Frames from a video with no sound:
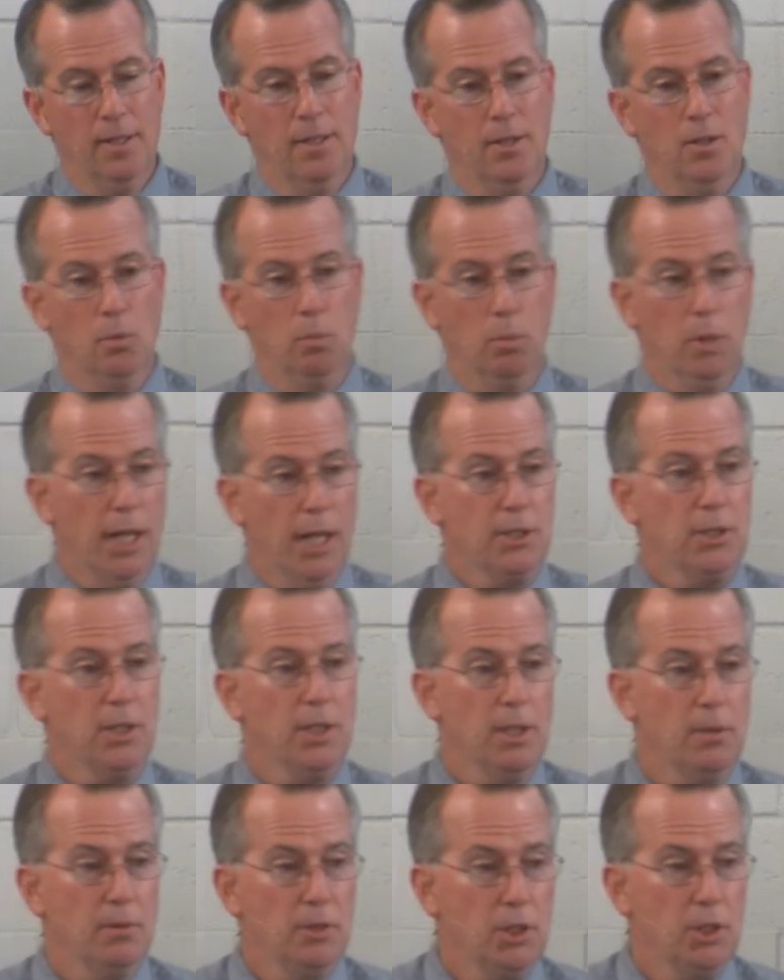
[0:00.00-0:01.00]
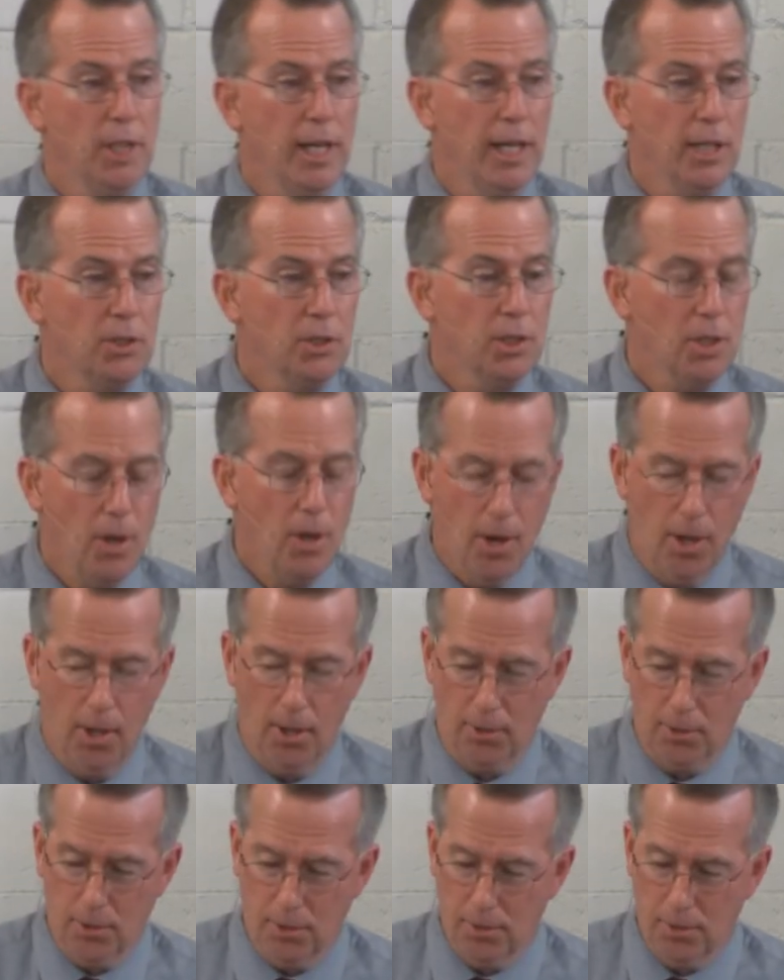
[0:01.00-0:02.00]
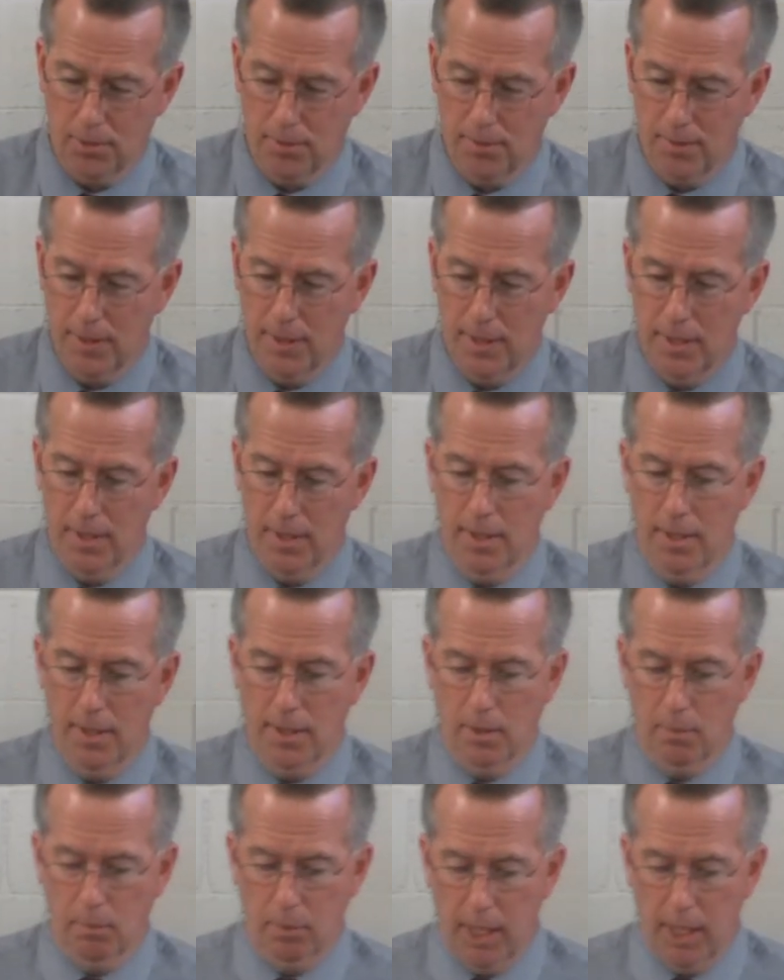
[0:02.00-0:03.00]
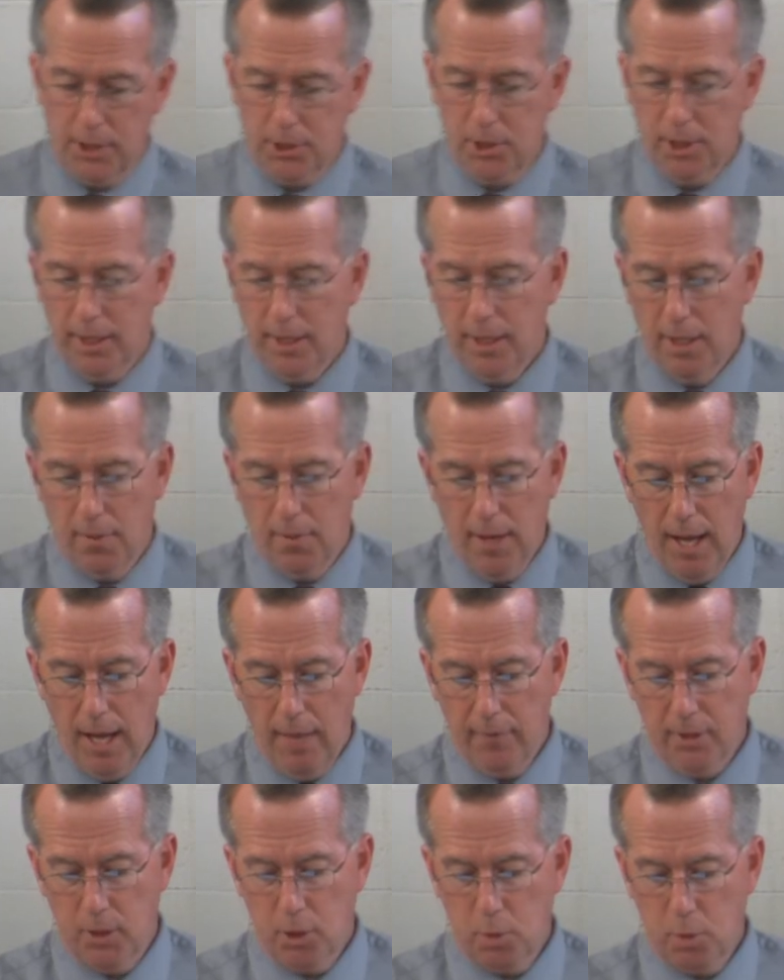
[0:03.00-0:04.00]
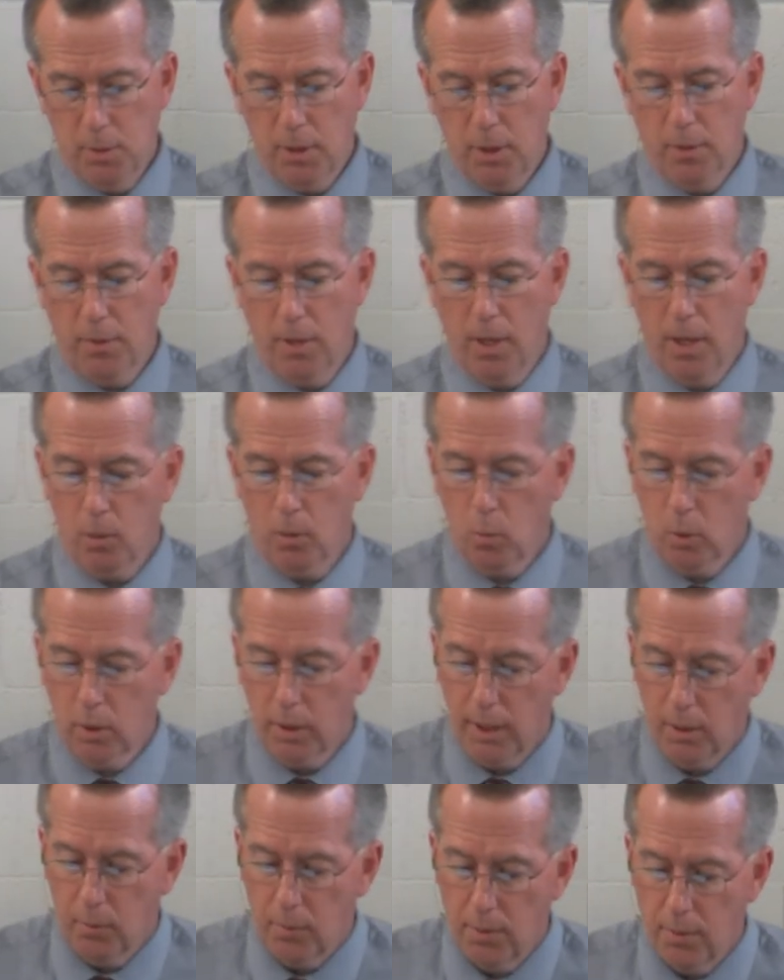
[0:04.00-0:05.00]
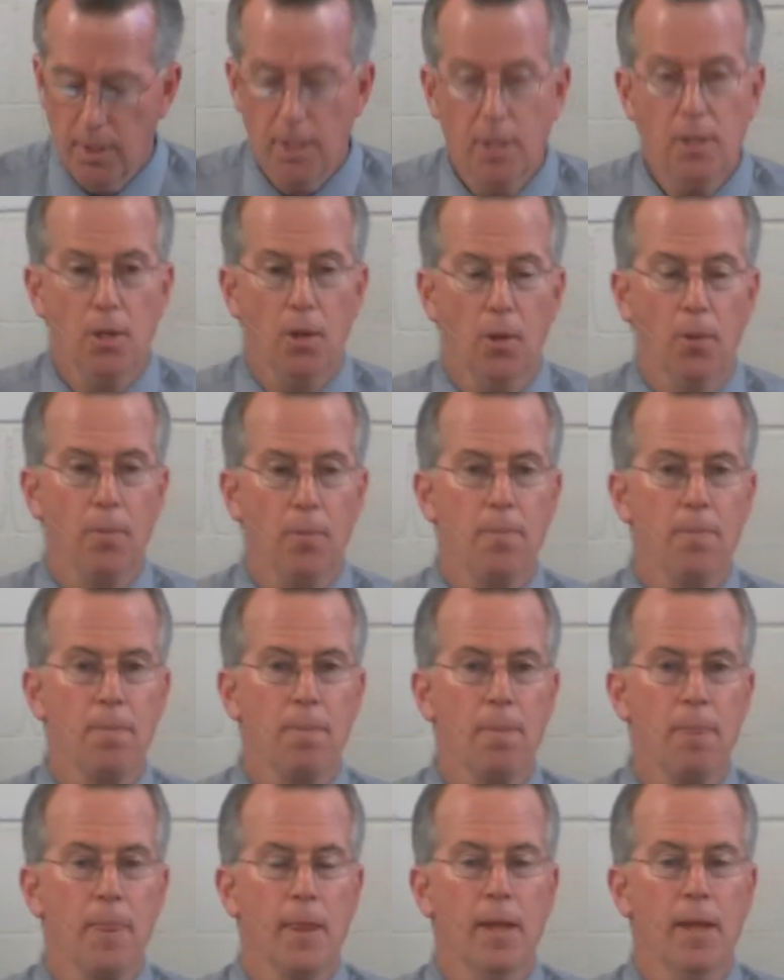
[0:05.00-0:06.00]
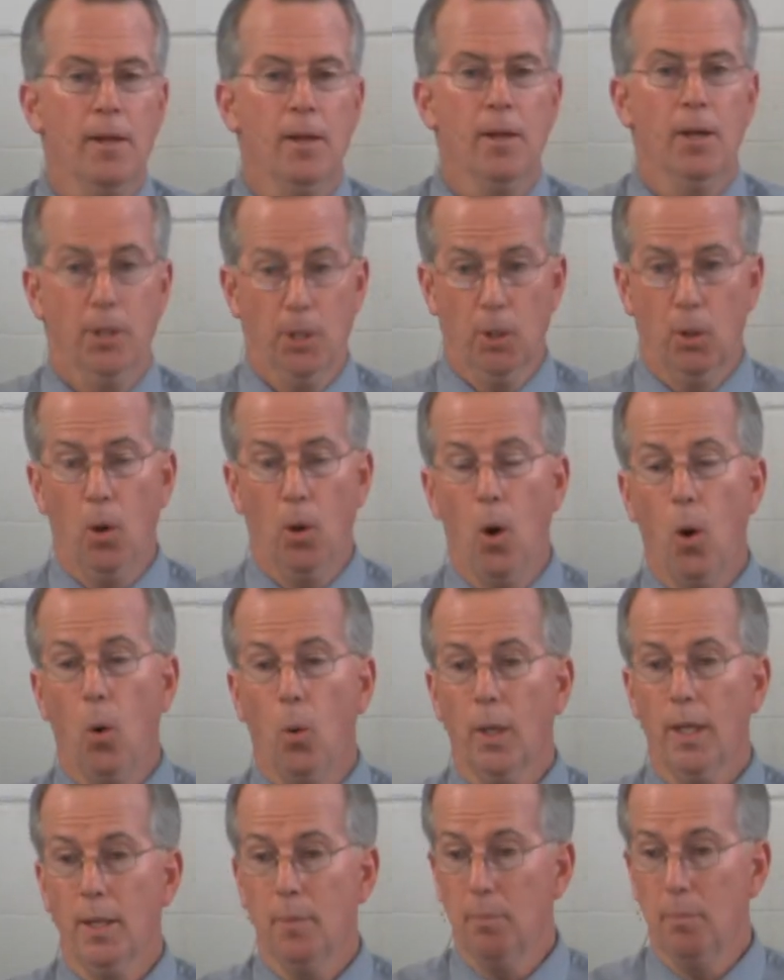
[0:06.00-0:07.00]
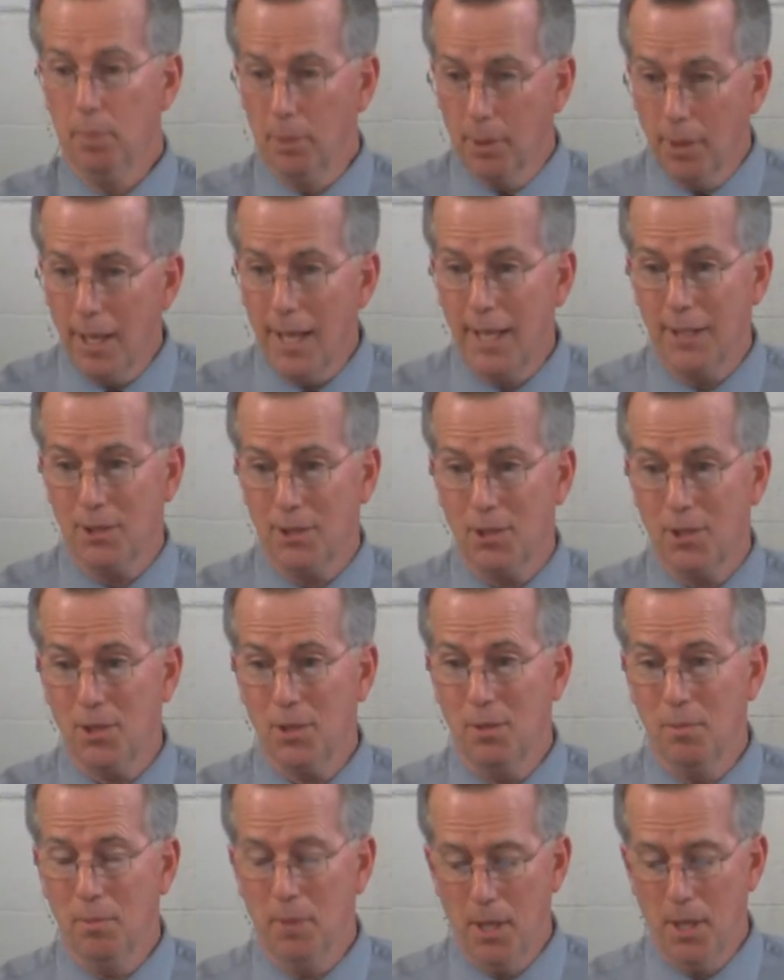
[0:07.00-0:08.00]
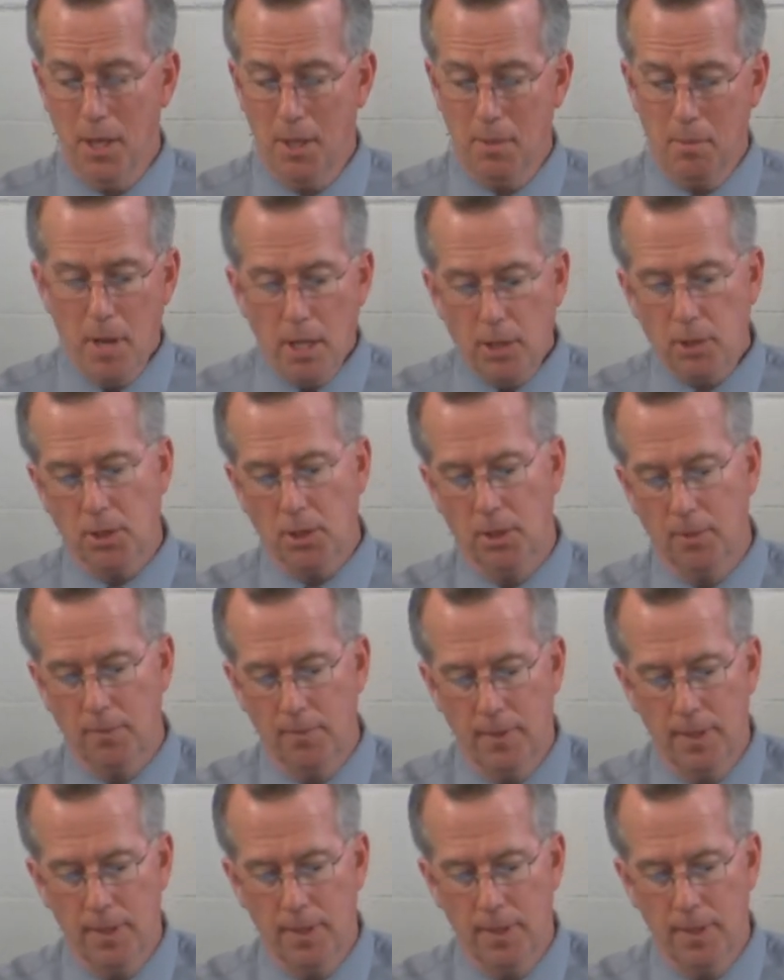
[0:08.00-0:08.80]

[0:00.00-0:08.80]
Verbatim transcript: The blessing of a changed heart, the blessing of having the Spirit of God working within you. You're already blessed beyond measure